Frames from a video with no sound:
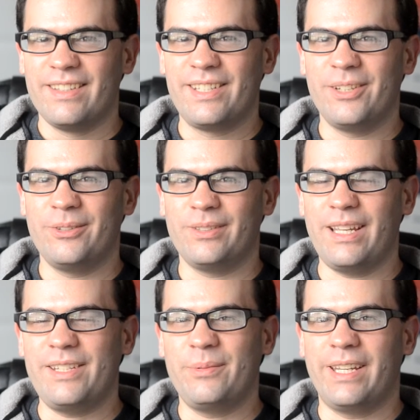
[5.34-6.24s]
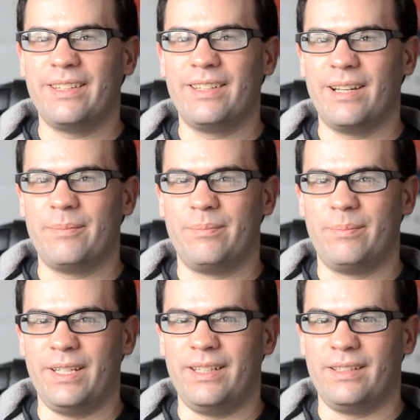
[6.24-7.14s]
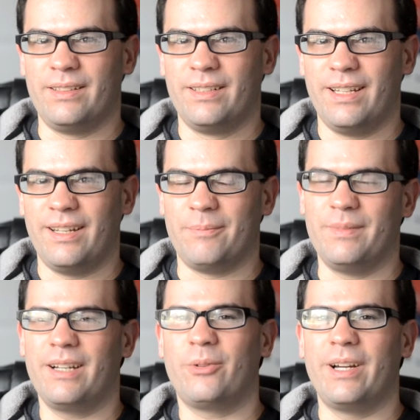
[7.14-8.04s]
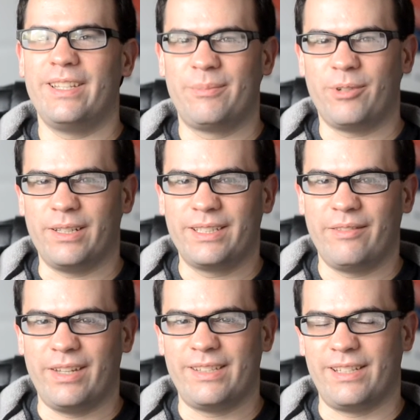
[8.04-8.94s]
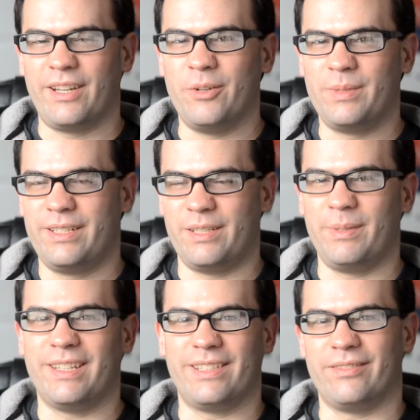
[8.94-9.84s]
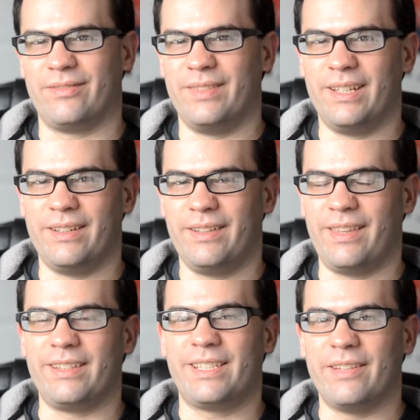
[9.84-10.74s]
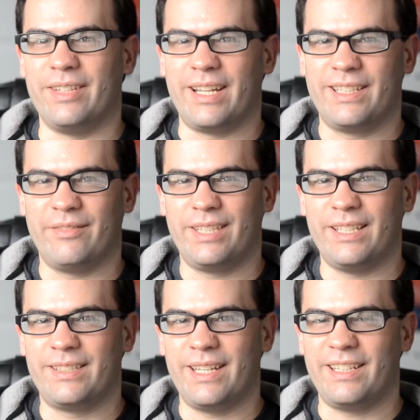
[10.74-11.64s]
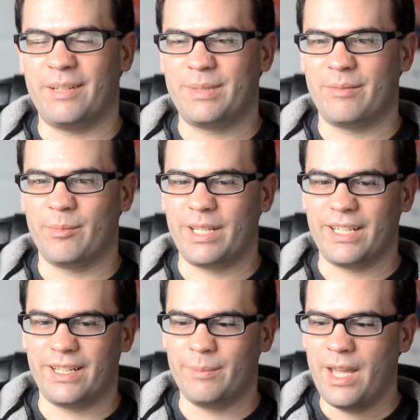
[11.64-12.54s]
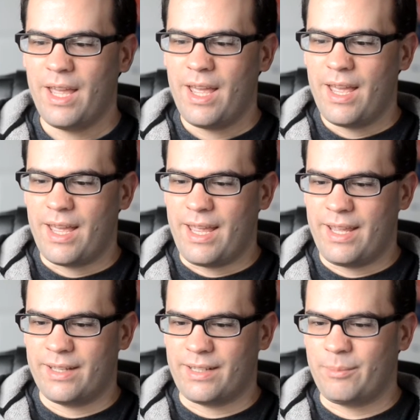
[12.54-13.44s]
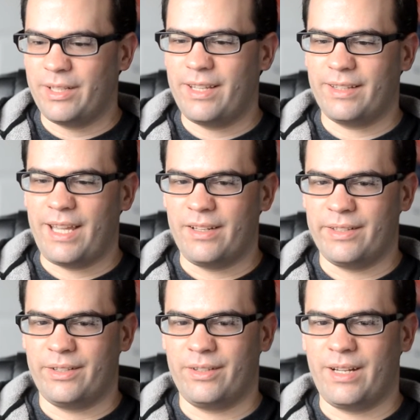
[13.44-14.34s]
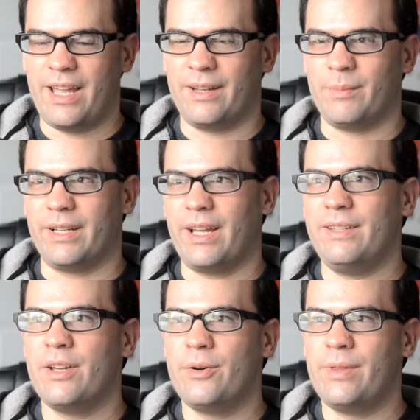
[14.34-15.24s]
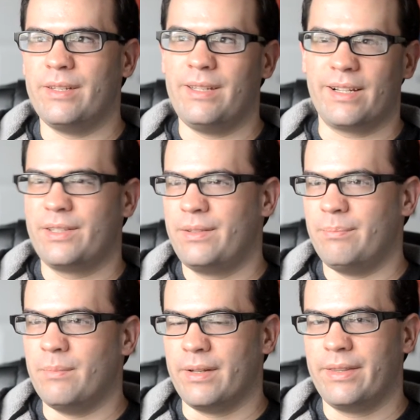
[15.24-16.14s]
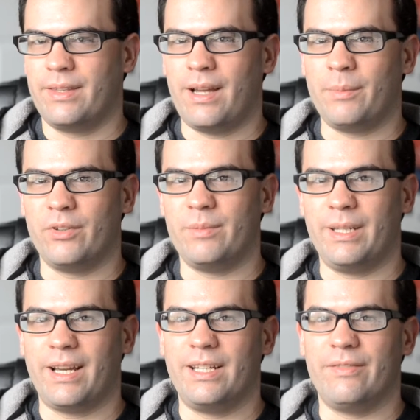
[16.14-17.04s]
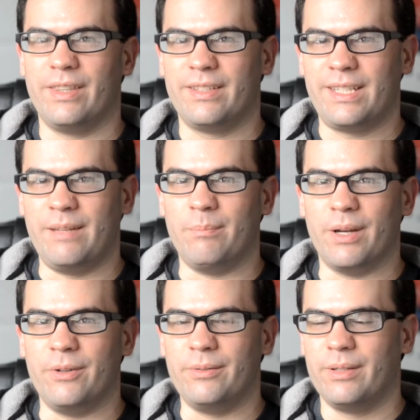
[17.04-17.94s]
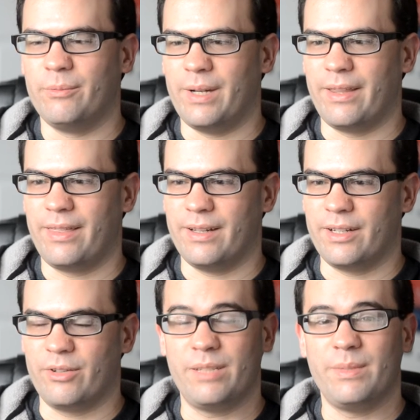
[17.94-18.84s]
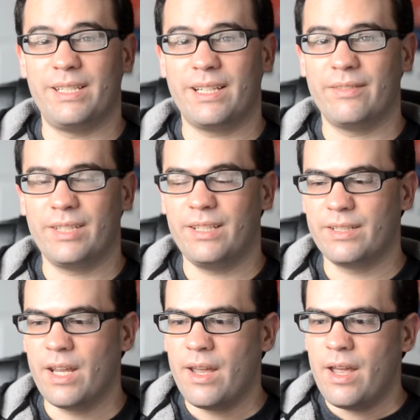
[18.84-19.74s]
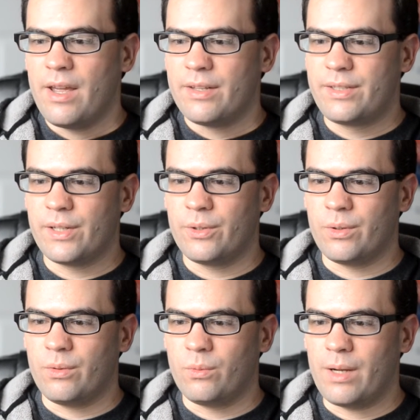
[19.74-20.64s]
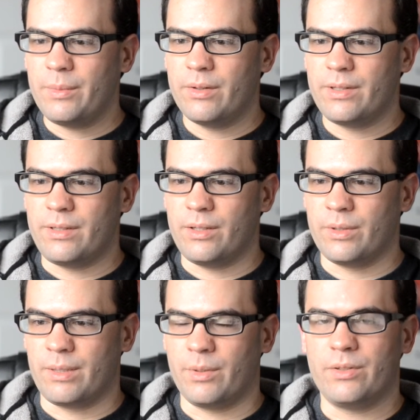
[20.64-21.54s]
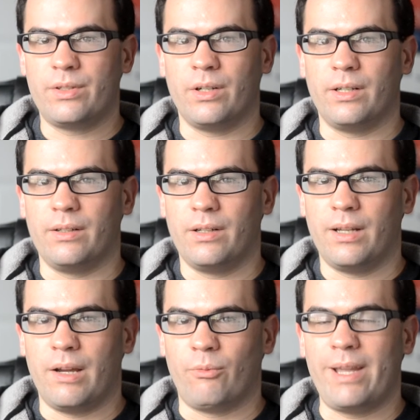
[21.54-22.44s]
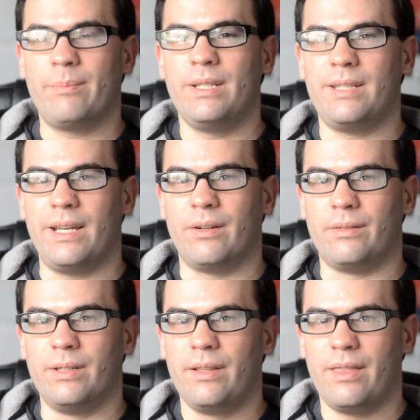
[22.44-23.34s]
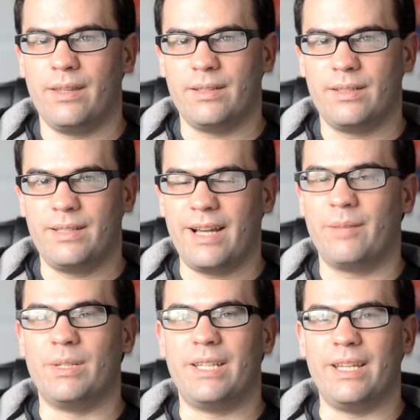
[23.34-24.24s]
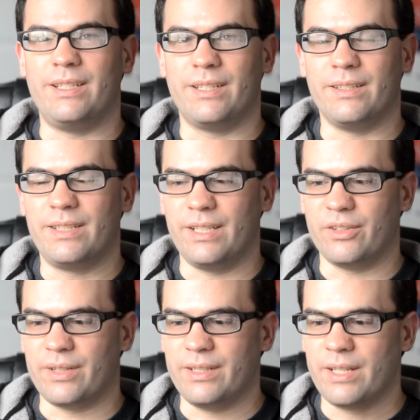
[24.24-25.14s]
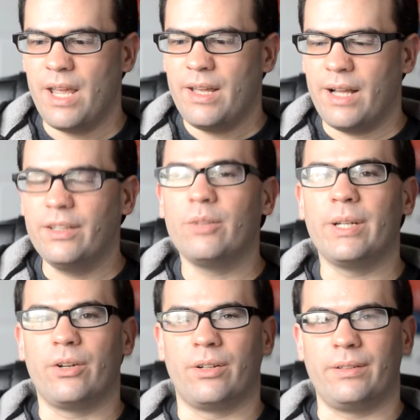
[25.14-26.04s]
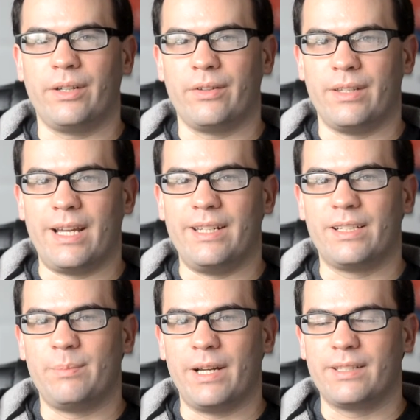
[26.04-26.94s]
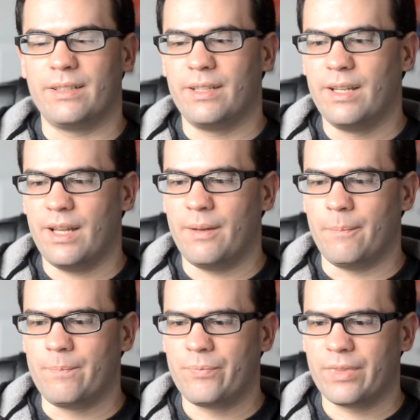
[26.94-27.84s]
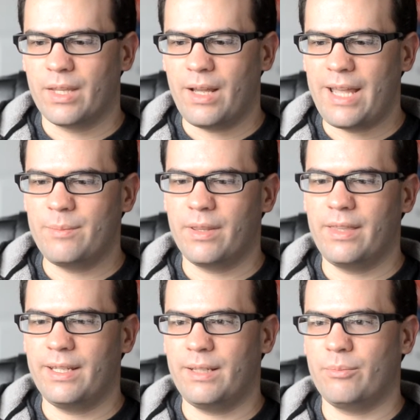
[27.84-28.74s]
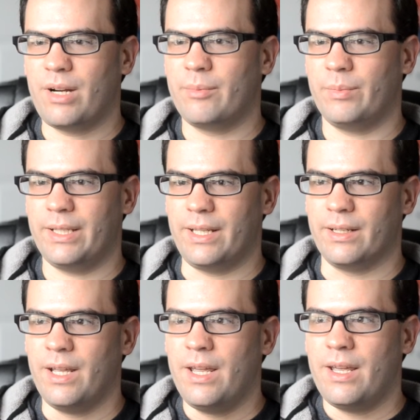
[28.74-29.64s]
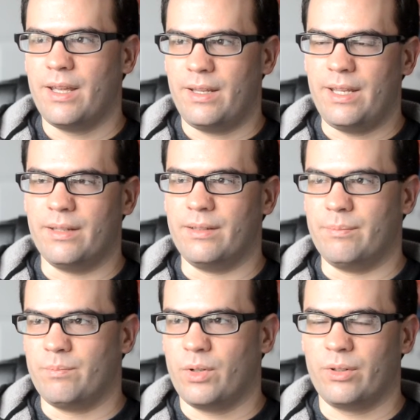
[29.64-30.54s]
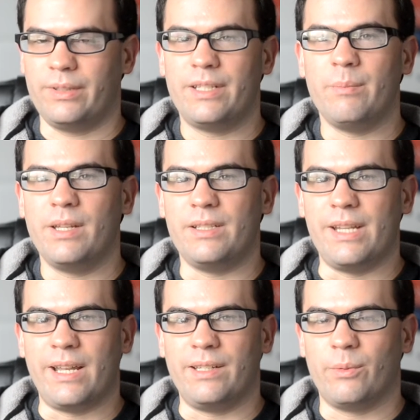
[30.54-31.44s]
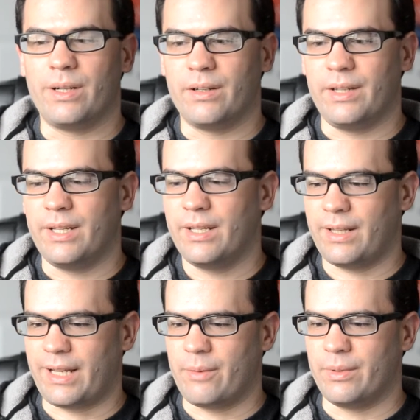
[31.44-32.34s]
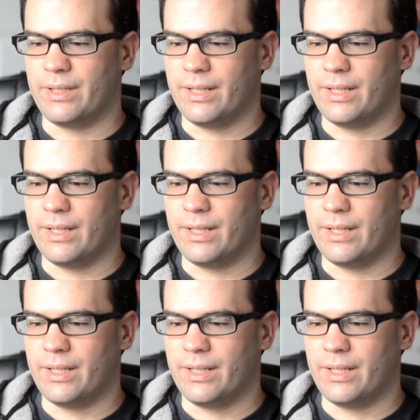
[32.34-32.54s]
So last week ended up being not quite as productive as I'd hoped, just because of Thanksgiving activities taking up some of my time. And I'm looking at the calendar and I'm like, I know that next month I'm going to be kind of in the same boat with Christmas activities. So what I'm going to do is I'm going to start ramping down this documentation series a little bit earlier than I'd expected. I had been thinking probably in early to mid-January, like I would,